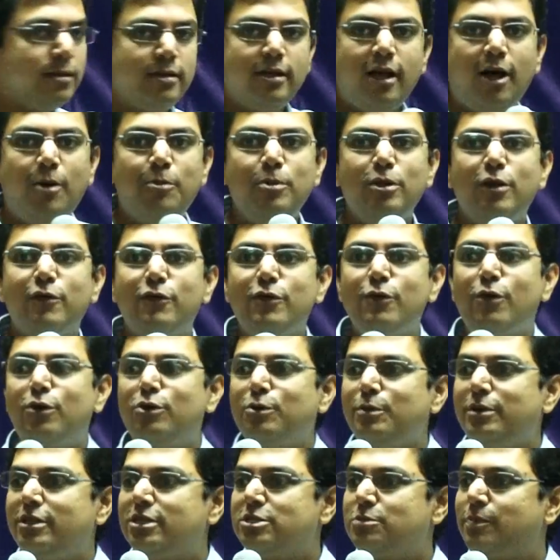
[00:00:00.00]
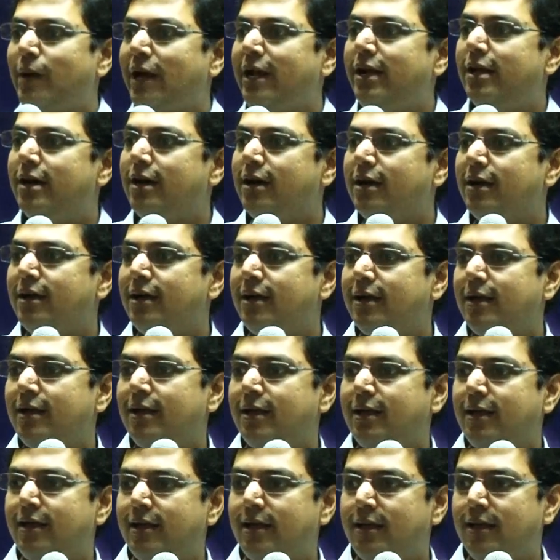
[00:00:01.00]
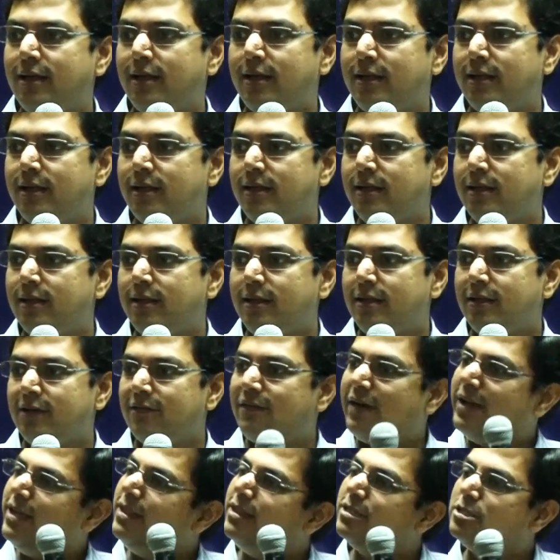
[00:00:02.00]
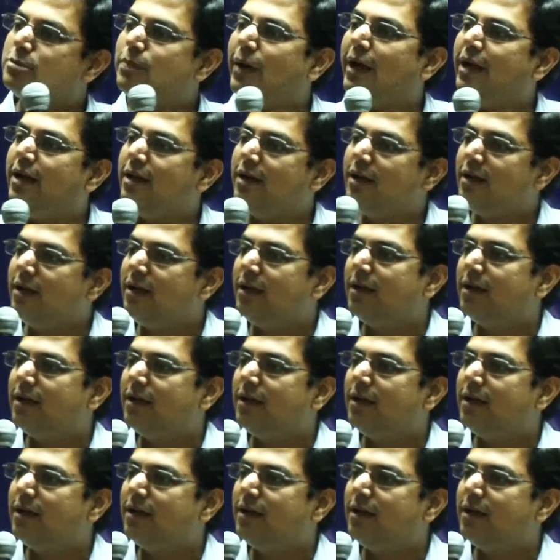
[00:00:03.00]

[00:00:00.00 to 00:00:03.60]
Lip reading: How many of you want to be the spider? Why the spider?